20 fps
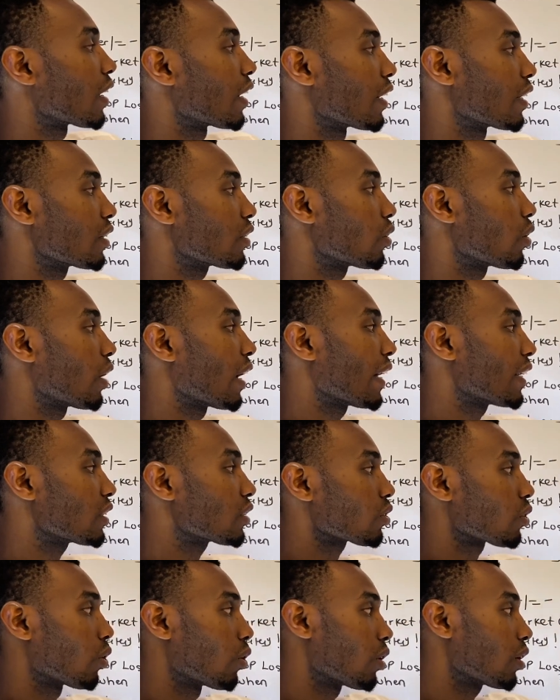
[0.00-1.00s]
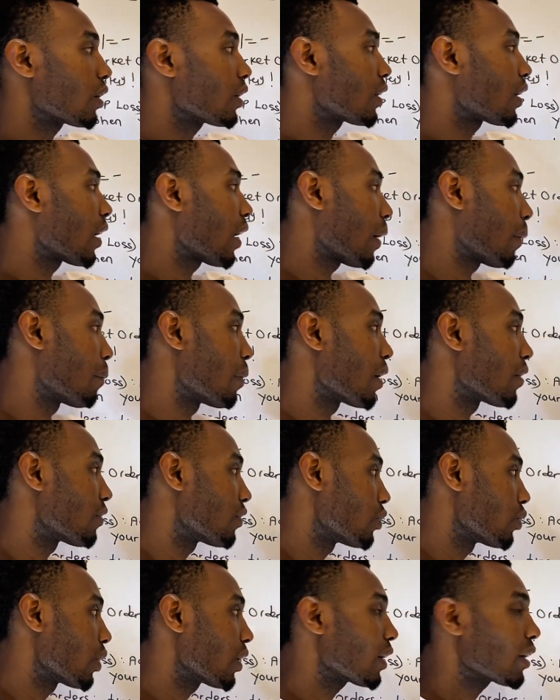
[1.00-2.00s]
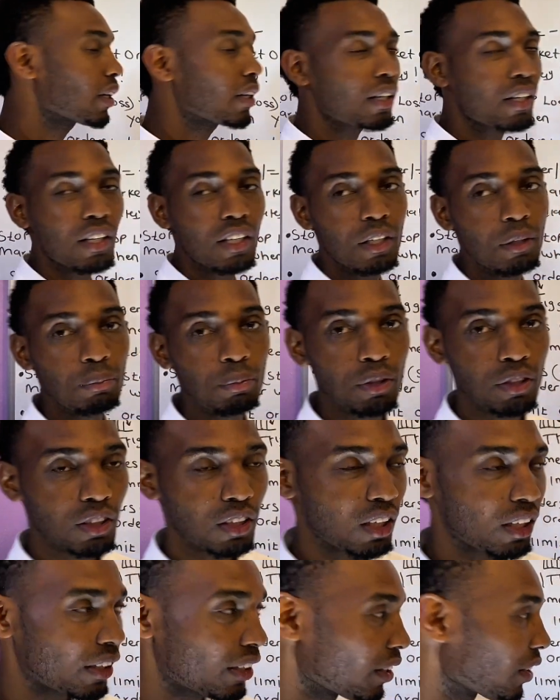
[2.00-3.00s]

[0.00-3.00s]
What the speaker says: are at or above your limit line.